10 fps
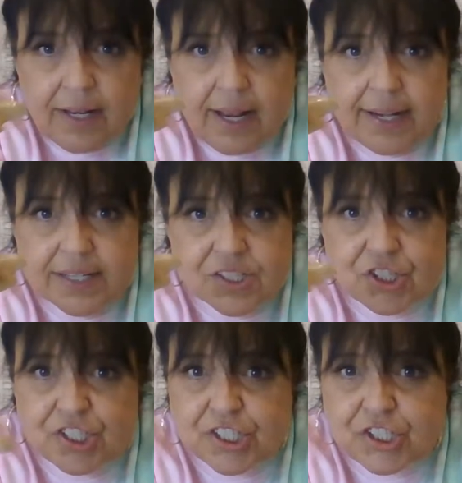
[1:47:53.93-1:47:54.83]
And
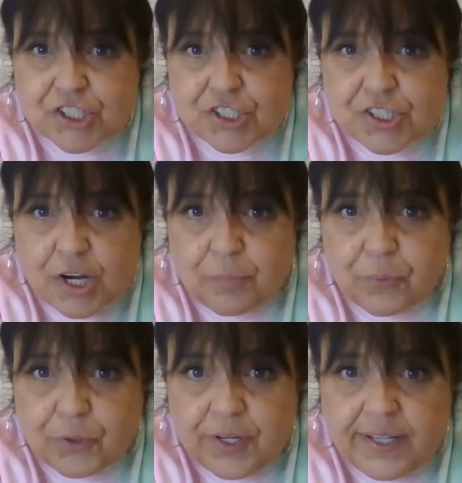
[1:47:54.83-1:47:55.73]
she is just so
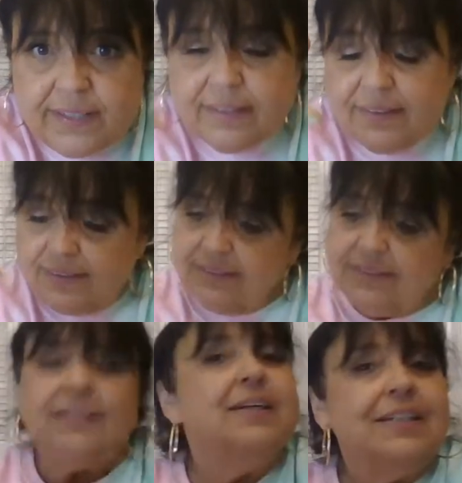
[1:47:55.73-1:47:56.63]
pretty,
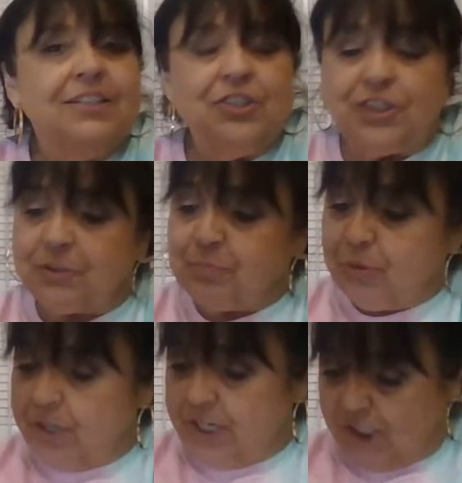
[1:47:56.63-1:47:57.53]
just
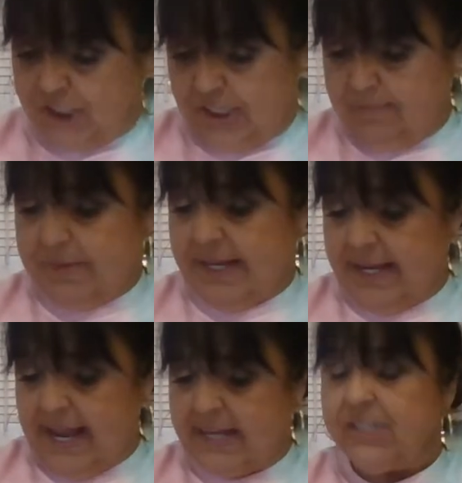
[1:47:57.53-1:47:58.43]
pretty as she can
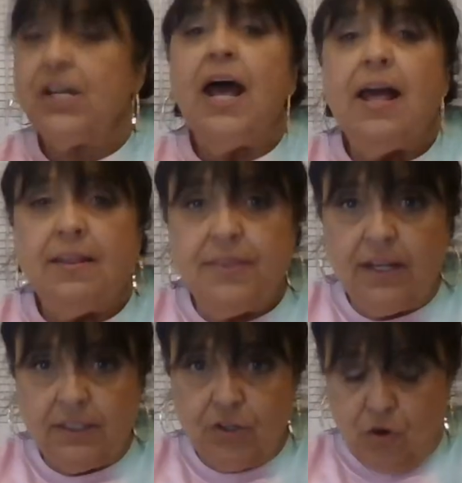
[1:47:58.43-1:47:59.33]
be. And
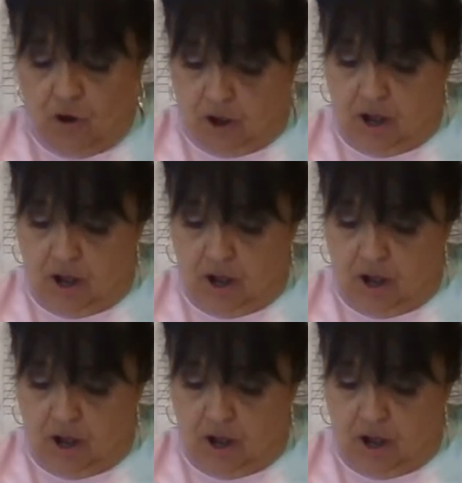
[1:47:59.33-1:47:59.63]
the little